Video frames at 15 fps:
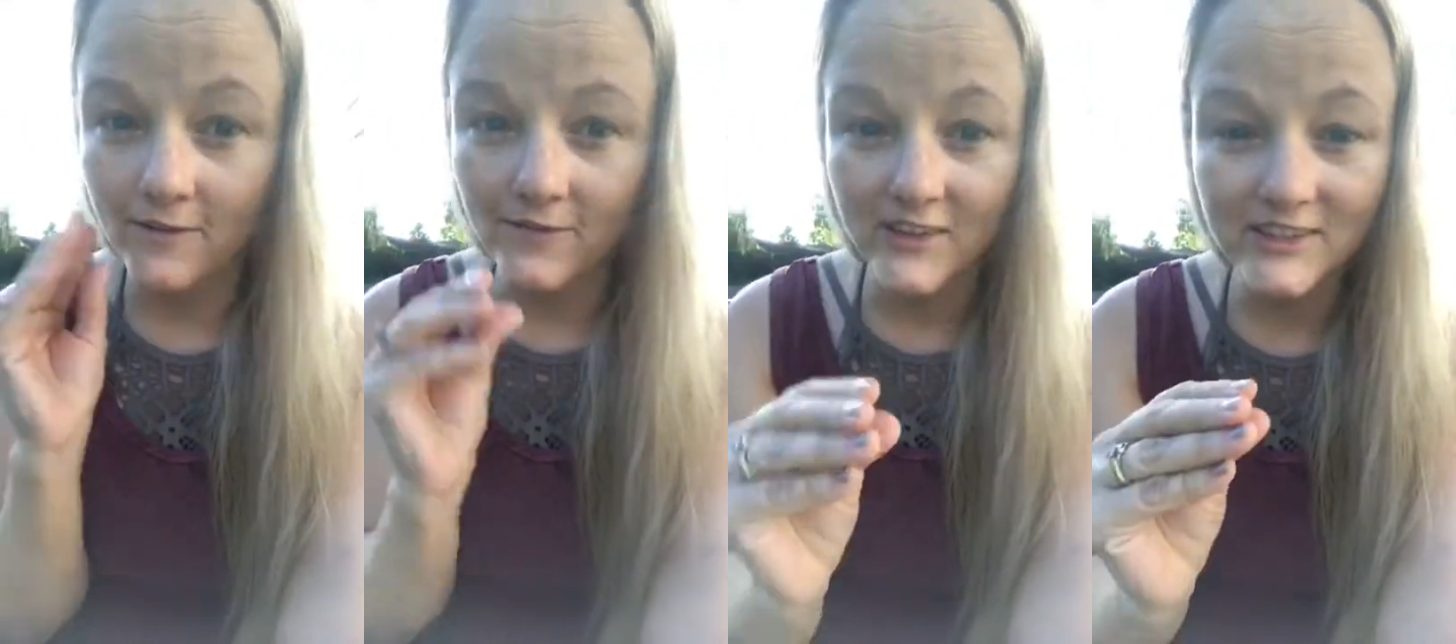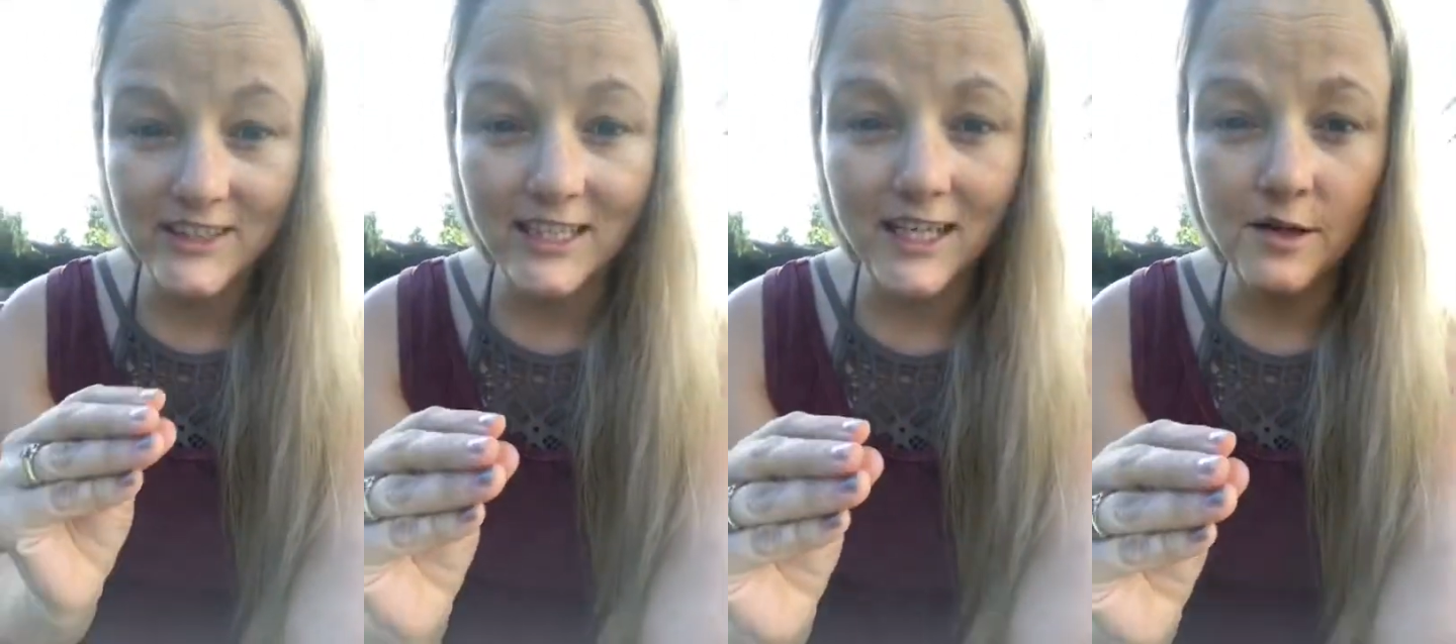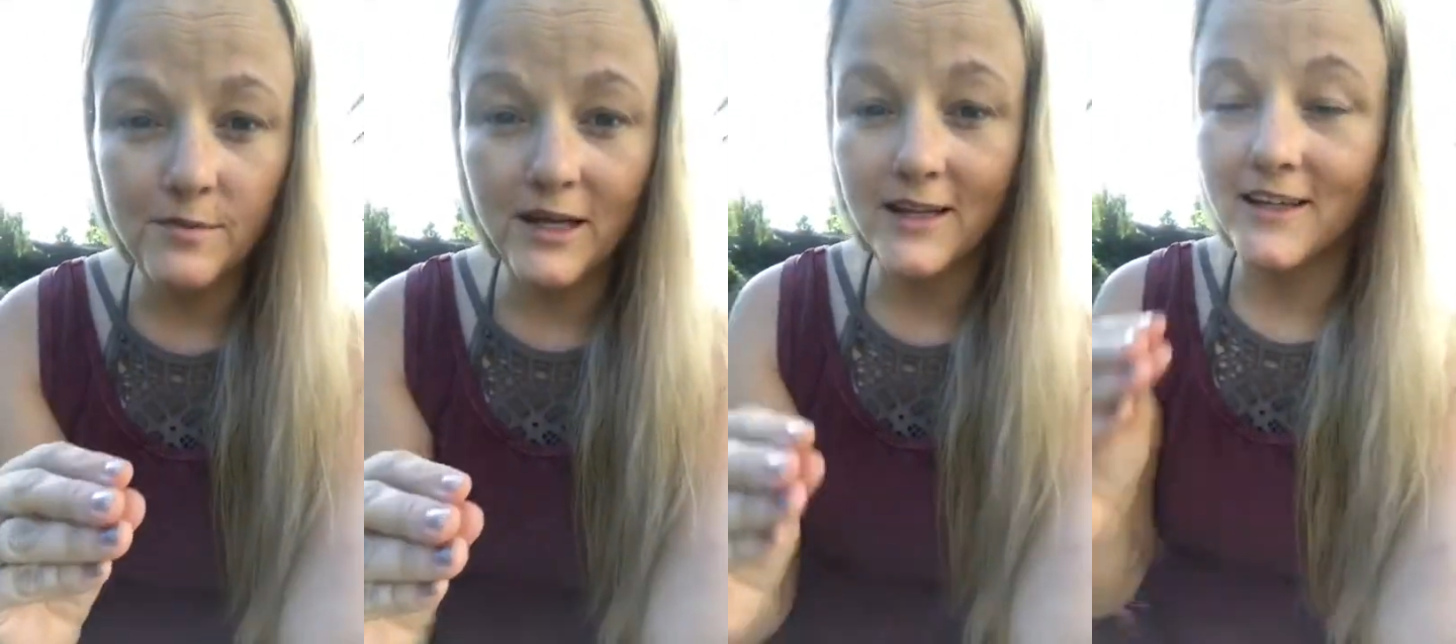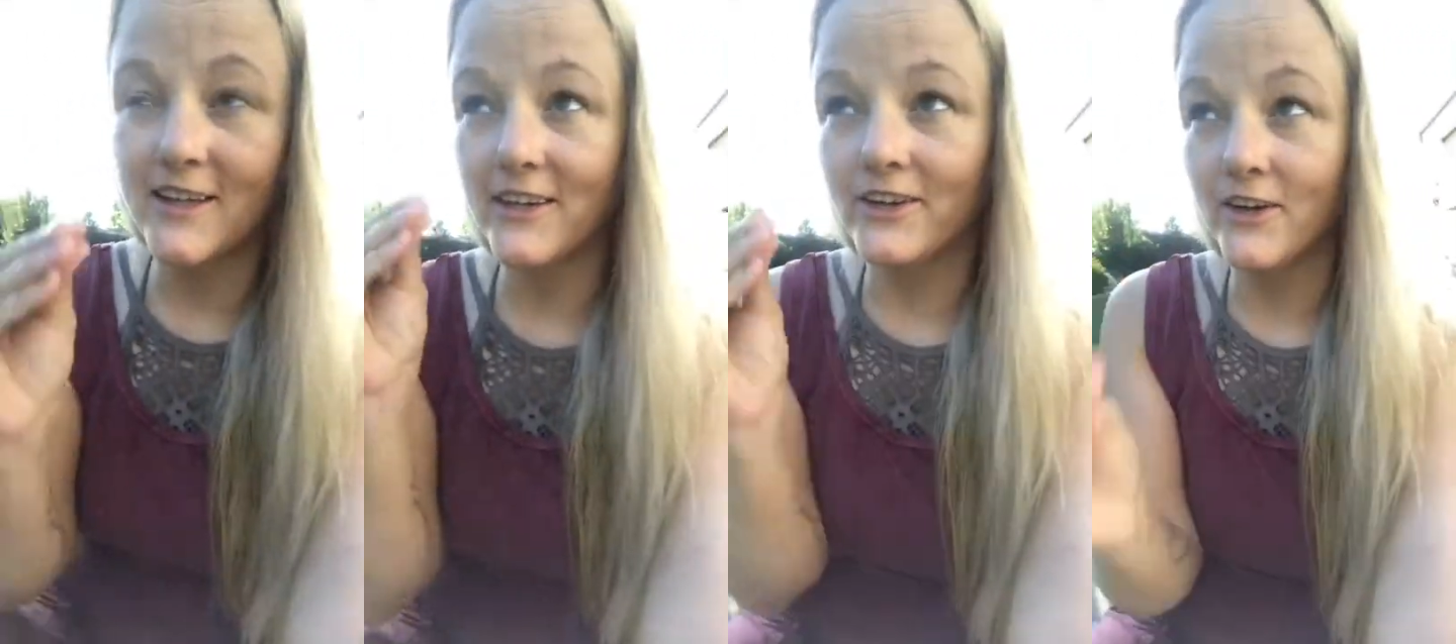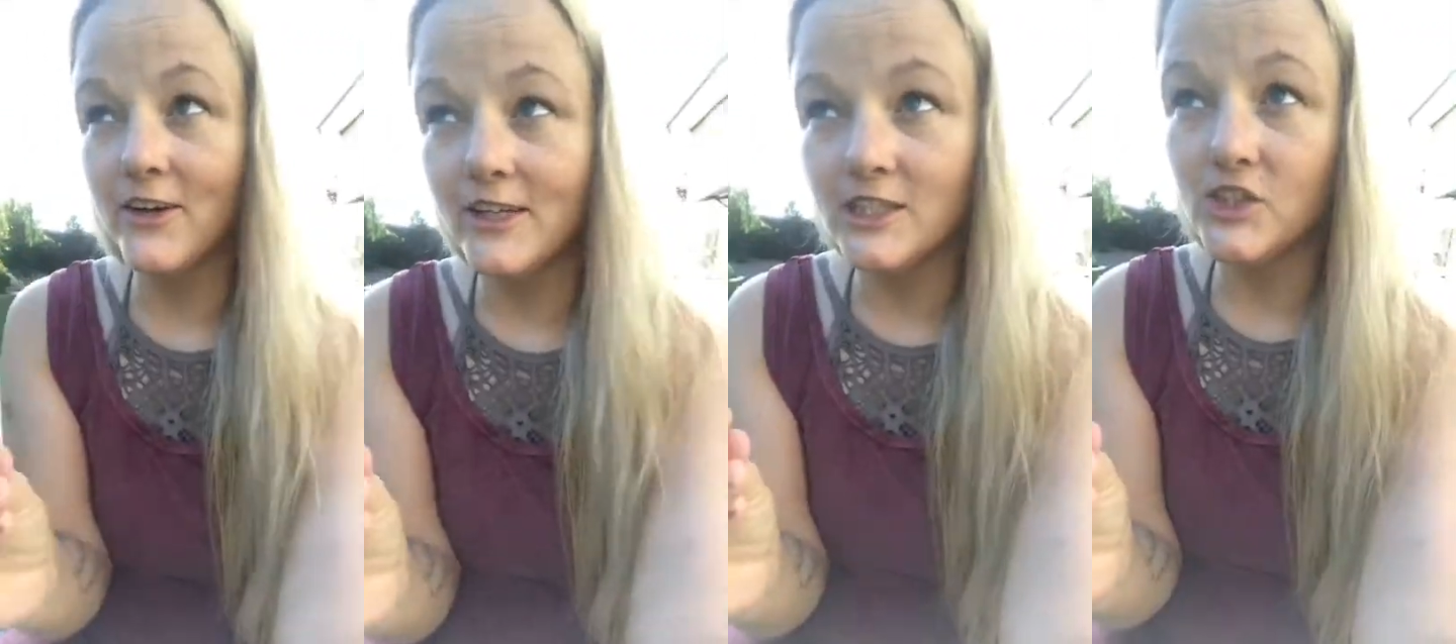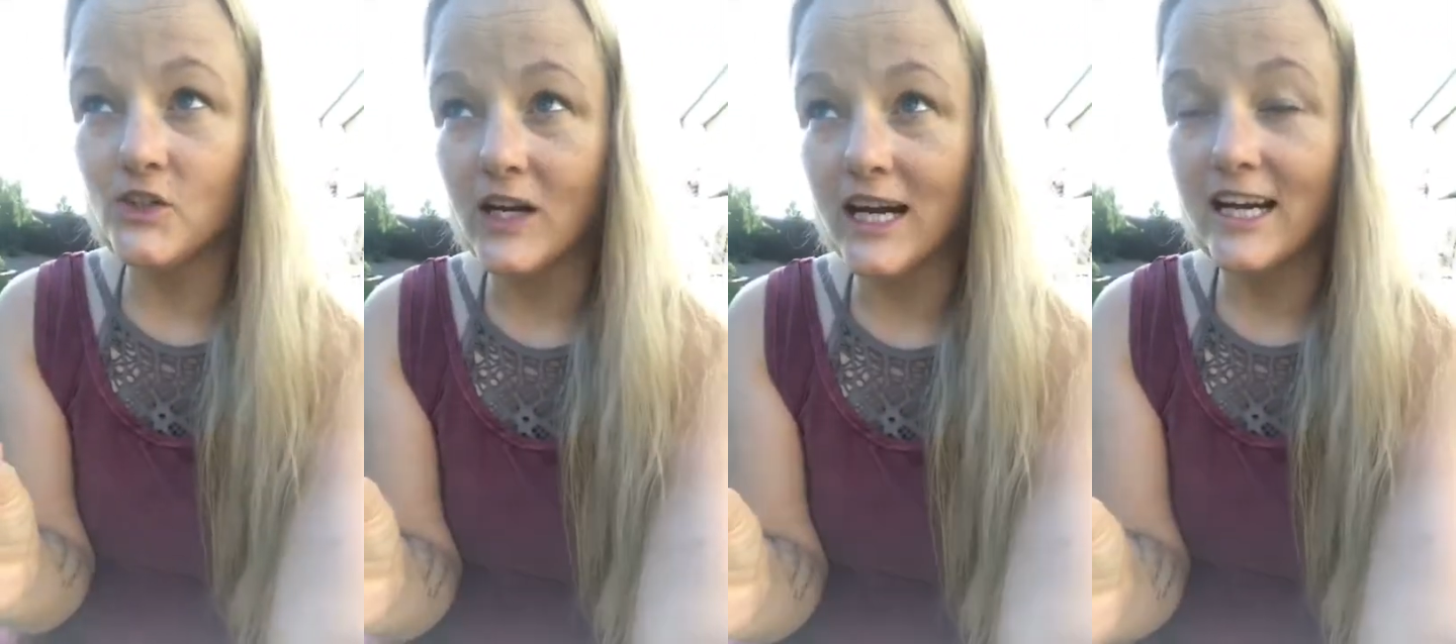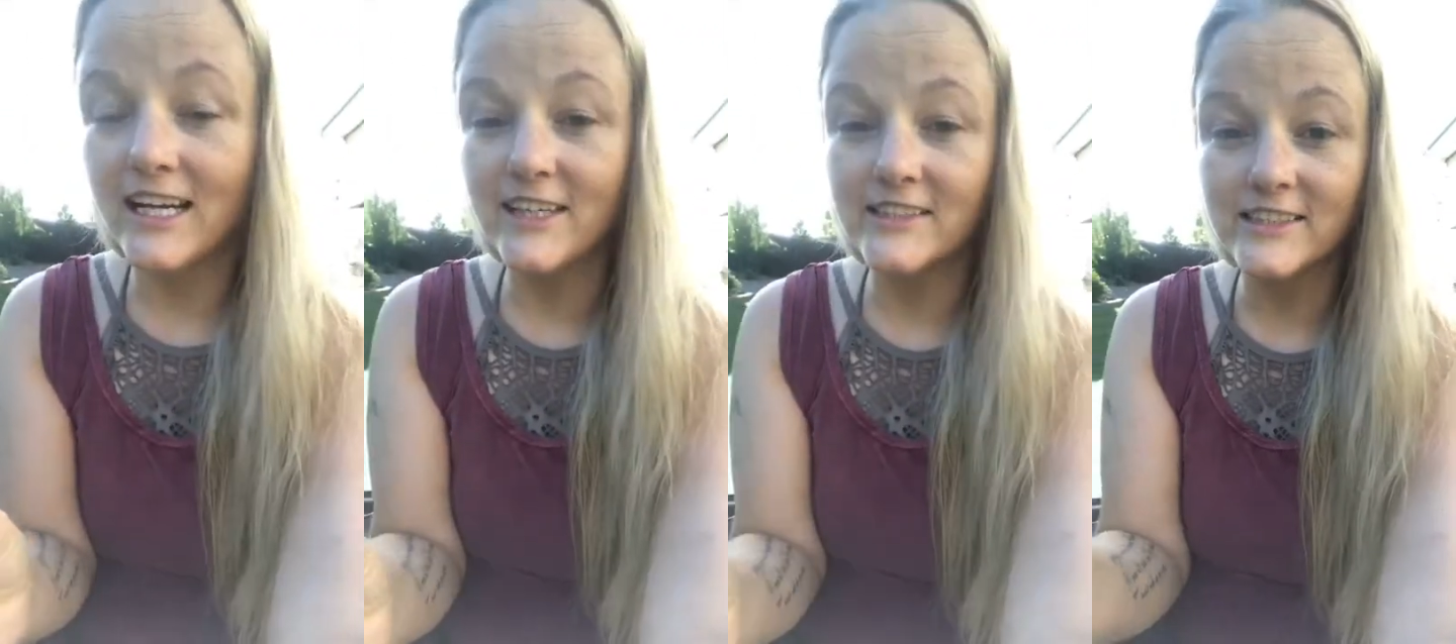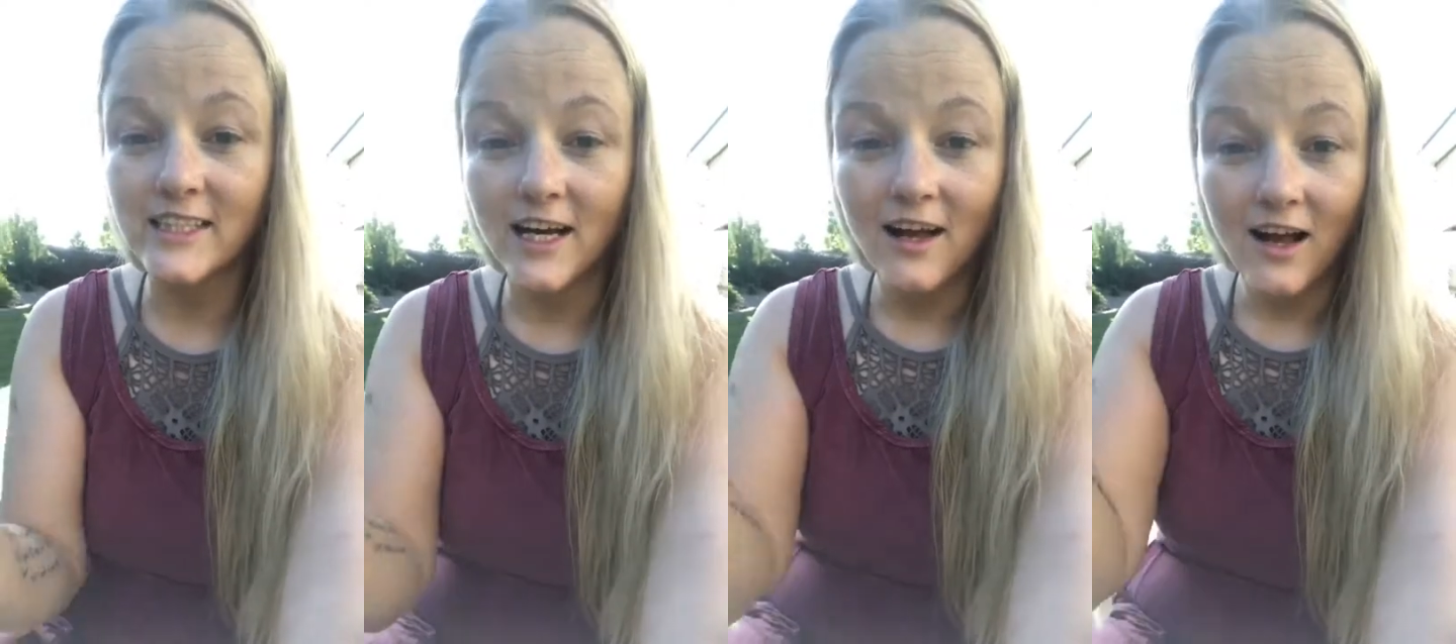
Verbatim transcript: first day of the month and encourage you guys.